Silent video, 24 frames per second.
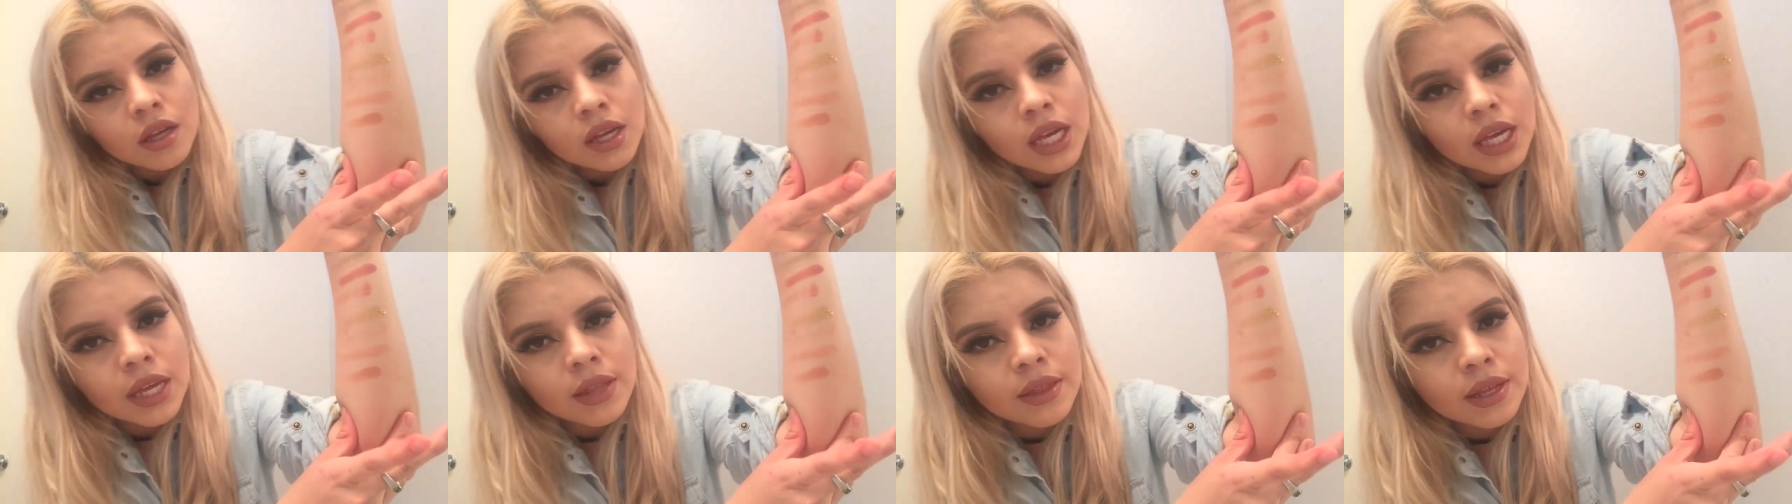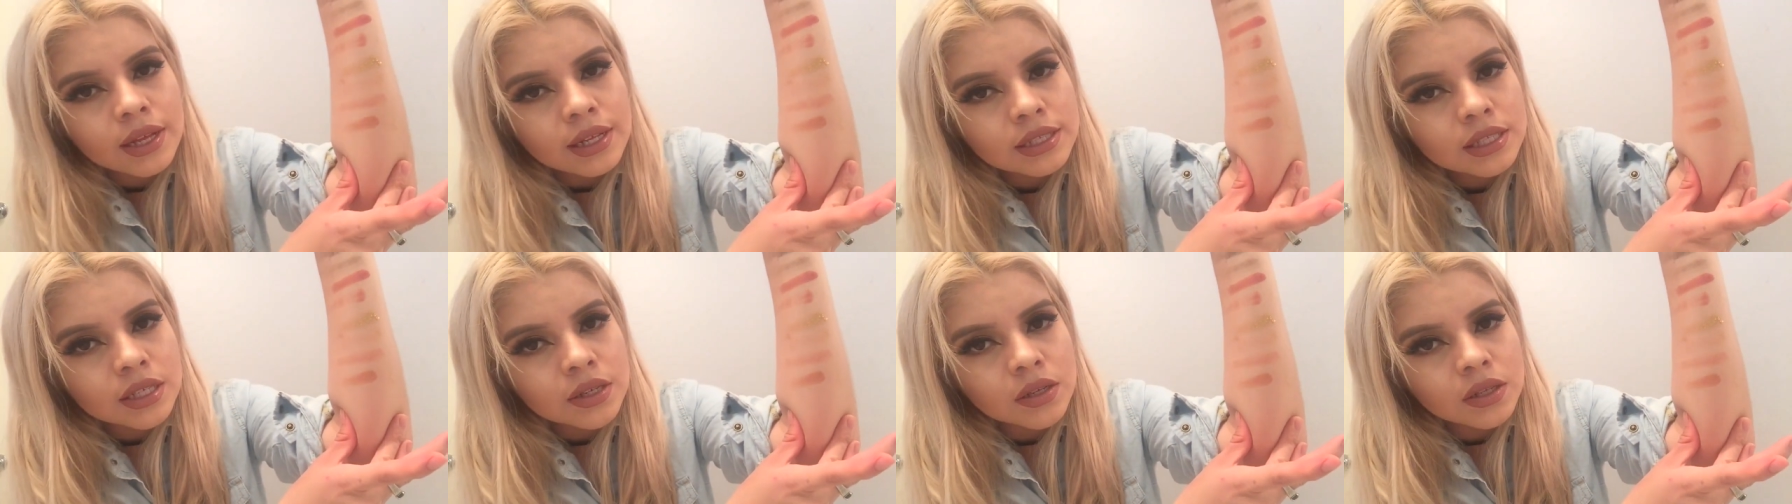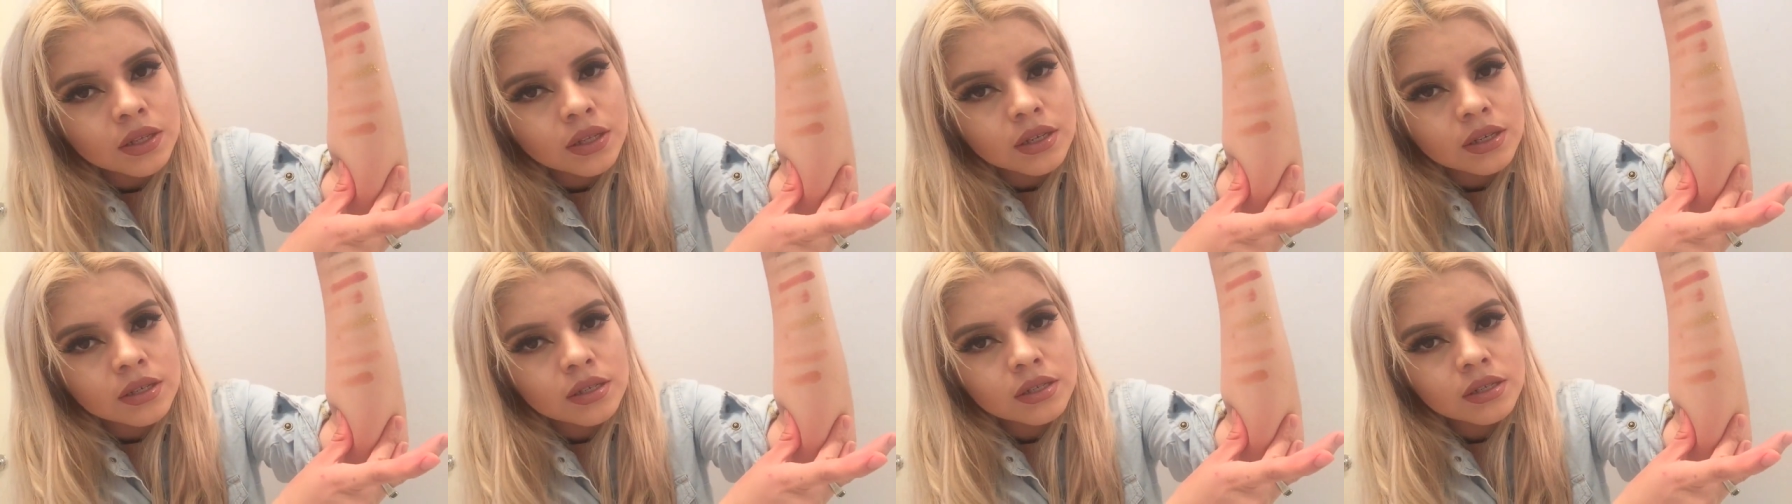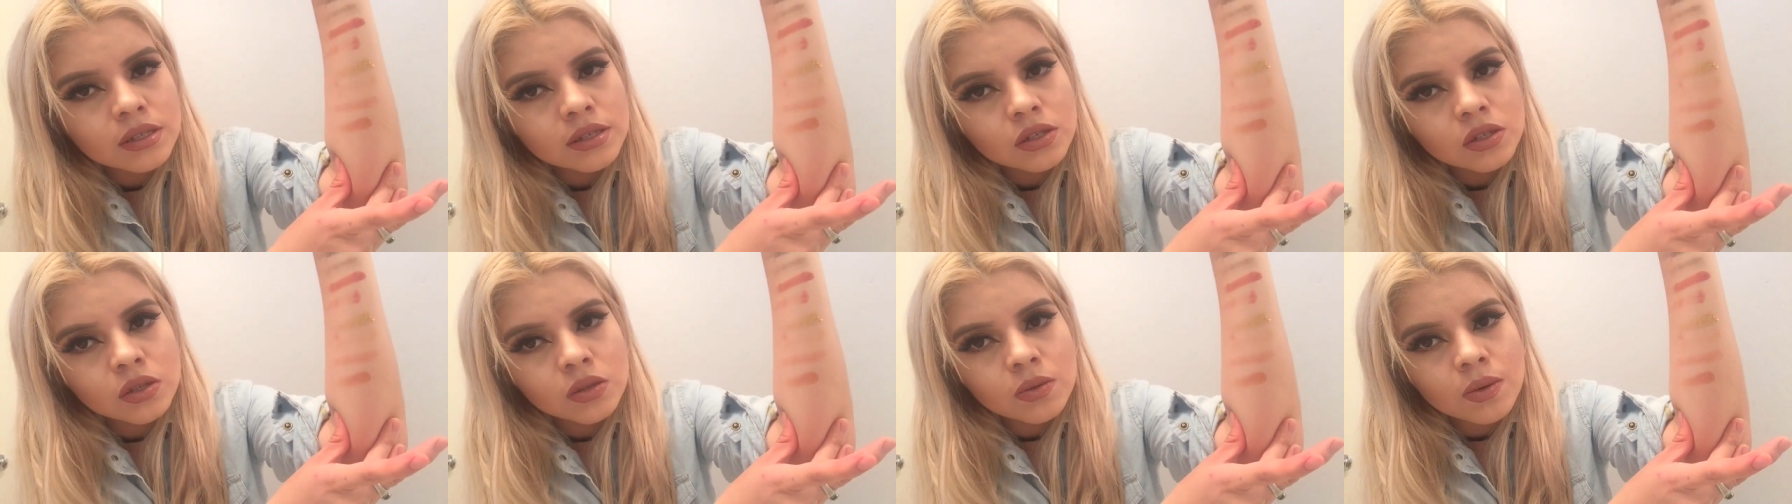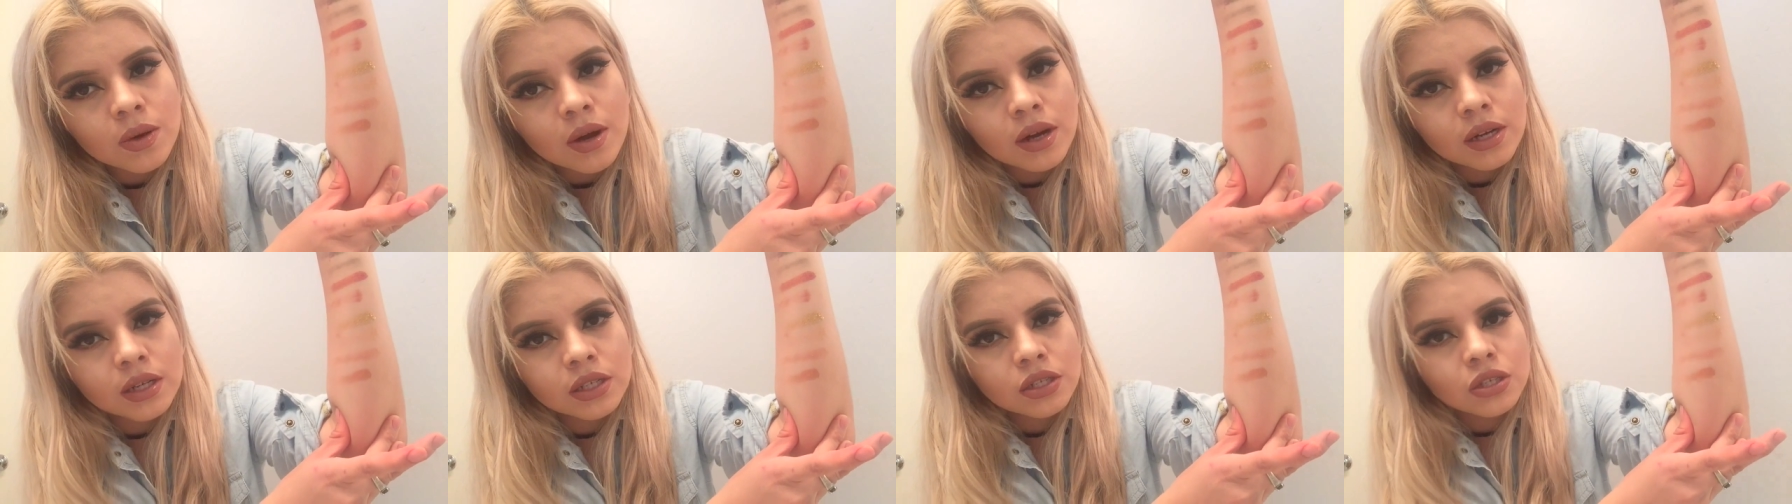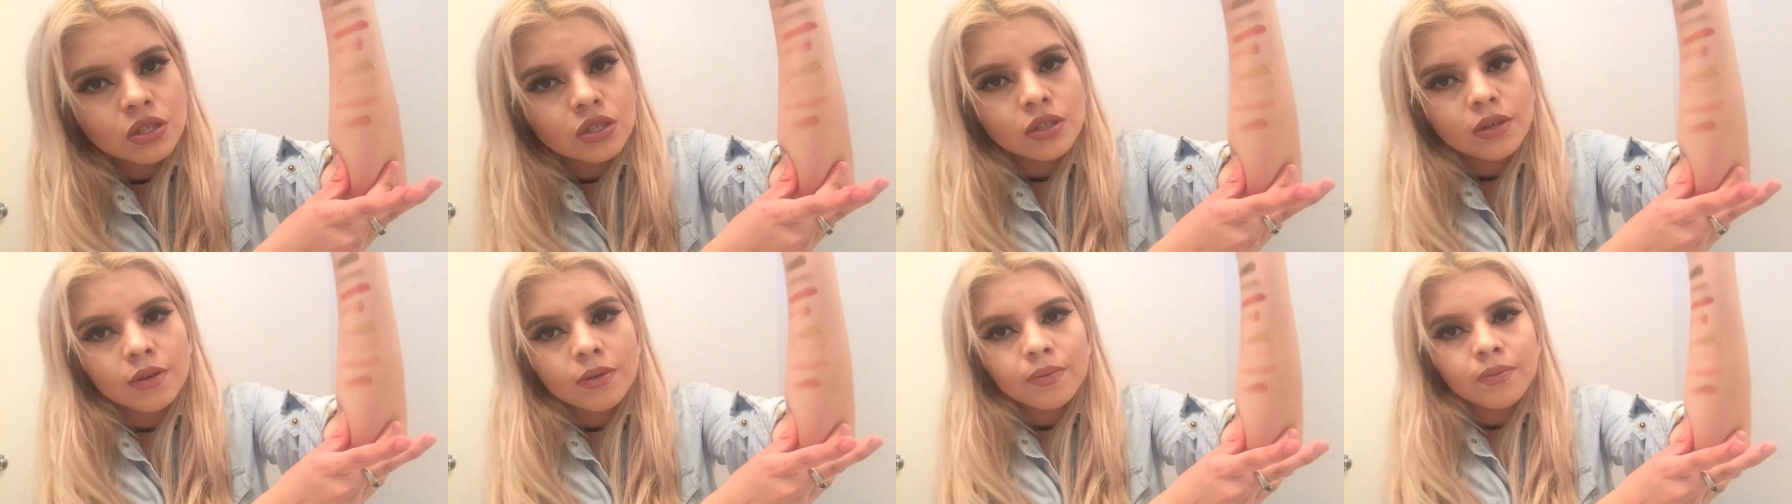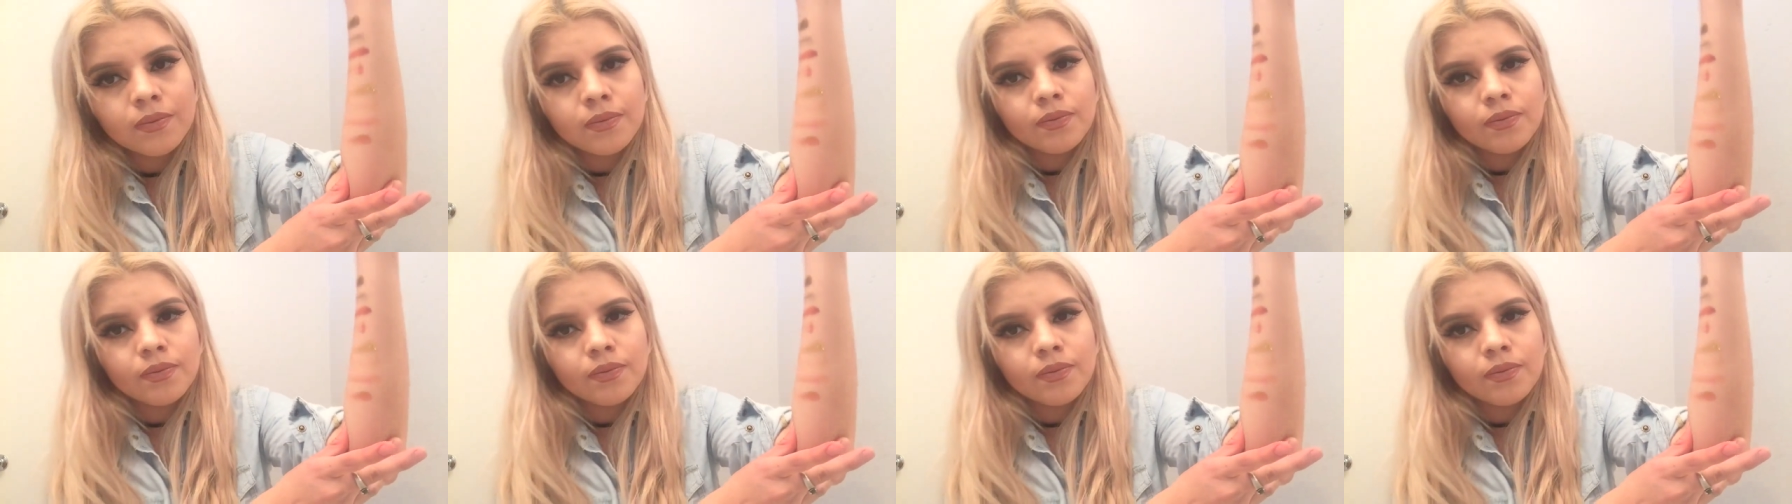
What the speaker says: And that's how it looks swatched.